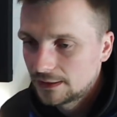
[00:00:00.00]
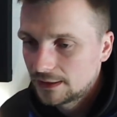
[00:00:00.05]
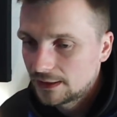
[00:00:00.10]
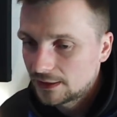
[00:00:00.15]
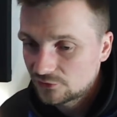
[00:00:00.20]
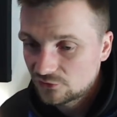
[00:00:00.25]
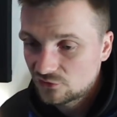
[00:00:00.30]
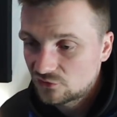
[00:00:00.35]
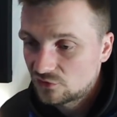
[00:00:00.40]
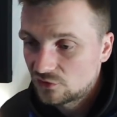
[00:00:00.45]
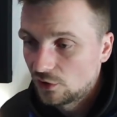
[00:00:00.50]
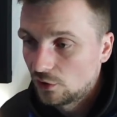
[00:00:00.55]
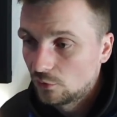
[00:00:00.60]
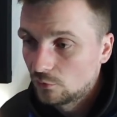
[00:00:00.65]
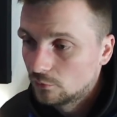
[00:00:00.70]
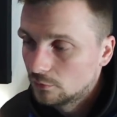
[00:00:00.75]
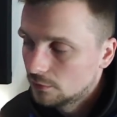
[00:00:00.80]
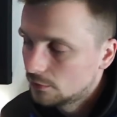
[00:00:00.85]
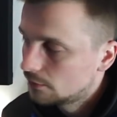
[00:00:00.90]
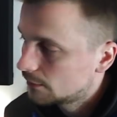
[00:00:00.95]
I just
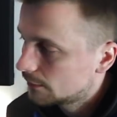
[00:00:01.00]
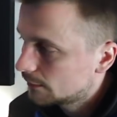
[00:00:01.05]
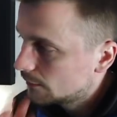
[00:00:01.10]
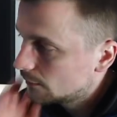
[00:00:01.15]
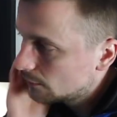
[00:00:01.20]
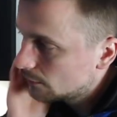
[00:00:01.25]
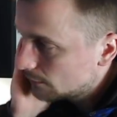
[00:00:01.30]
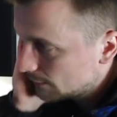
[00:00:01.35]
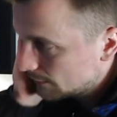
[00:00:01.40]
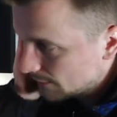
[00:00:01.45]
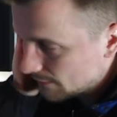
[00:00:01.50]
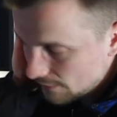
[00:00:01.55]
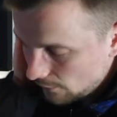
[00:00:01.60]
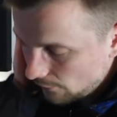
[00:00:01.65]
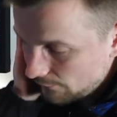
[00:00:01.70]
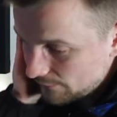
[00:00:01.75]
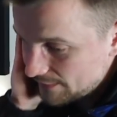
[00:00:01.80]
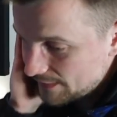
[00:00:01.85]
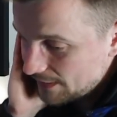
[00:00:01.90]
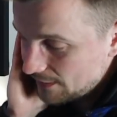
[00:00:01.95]
do. You know, he's
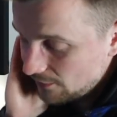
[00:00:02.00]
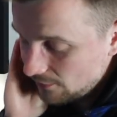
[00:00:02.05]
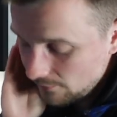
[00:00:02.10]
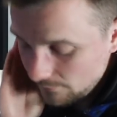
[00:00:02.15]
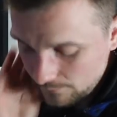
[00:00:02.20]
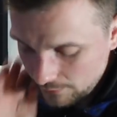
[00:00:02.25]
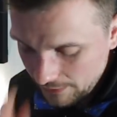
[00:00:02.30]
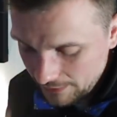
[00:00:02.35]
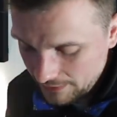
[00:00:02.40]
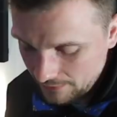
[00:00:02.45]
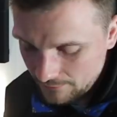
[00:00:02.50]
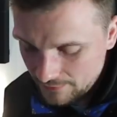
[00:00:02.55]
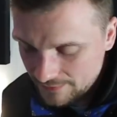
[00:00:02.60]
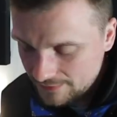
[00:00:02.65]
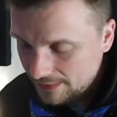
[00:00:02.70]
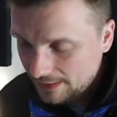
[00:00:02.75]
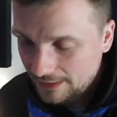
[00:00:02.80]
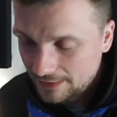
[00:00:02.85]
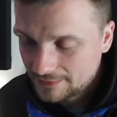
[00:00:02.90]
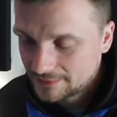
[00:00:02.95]
obviously got plenty of
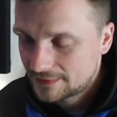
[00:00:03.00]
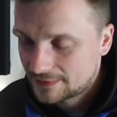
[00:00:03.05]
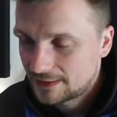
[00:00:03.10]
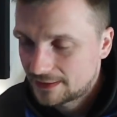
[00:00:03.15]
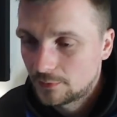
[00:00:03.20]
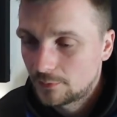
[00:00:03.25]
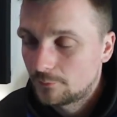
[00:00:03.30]
mistakes in him,